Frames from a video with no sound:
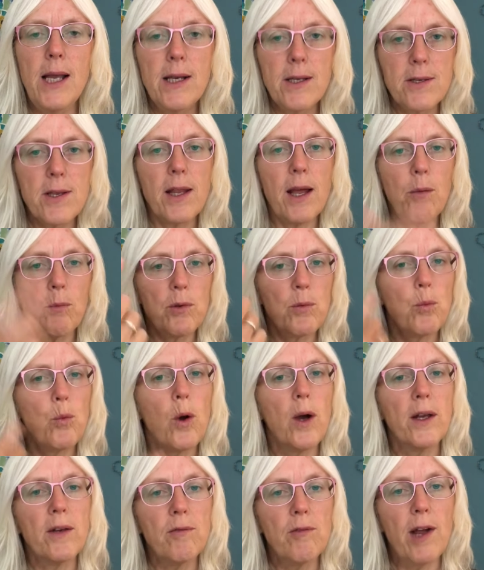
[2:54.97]
So that was
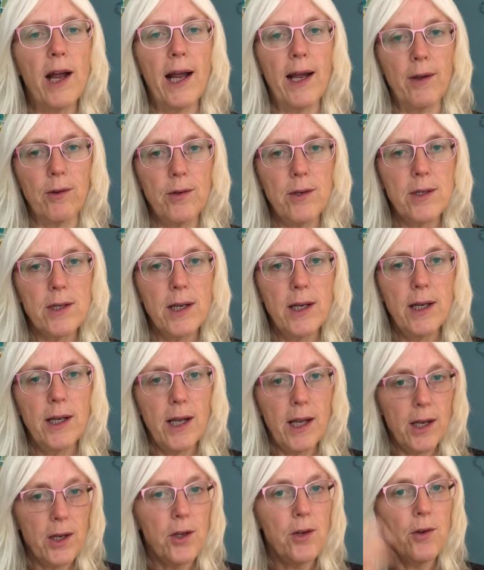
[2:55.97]
1 round.
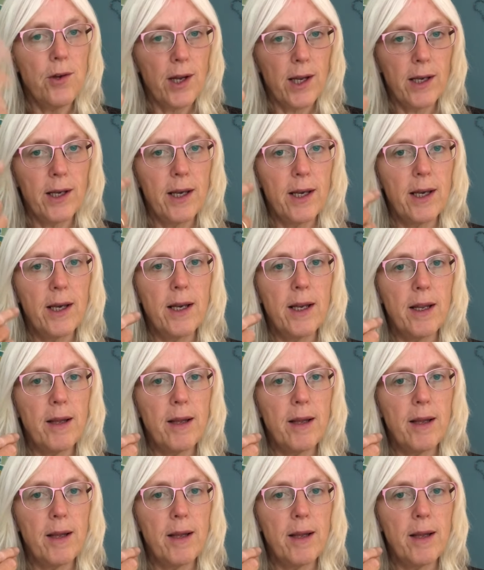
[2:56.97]
You can,